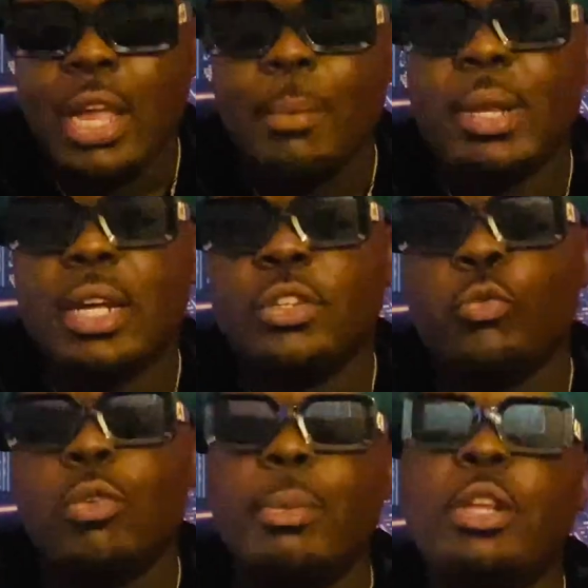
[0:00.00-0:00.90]
Because
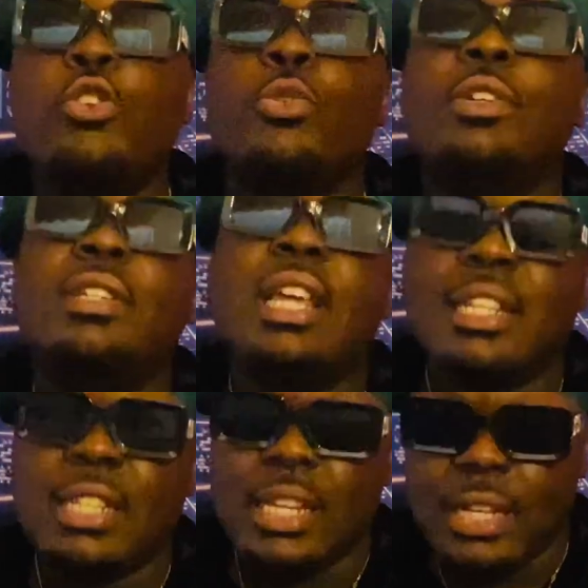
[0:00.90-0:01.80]
women use
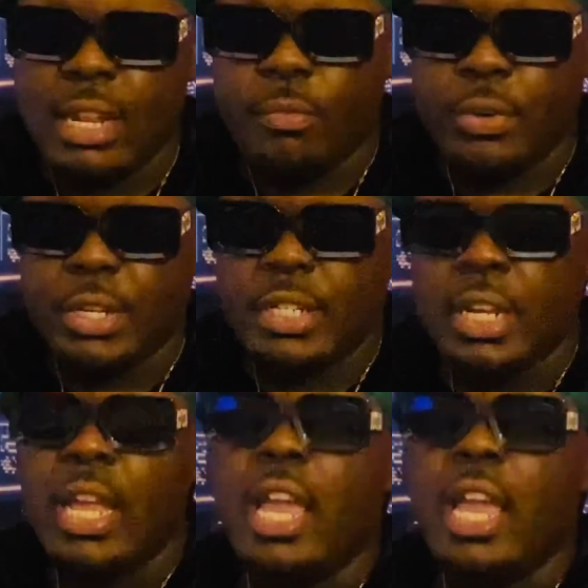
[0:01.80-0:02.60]
sex as leverage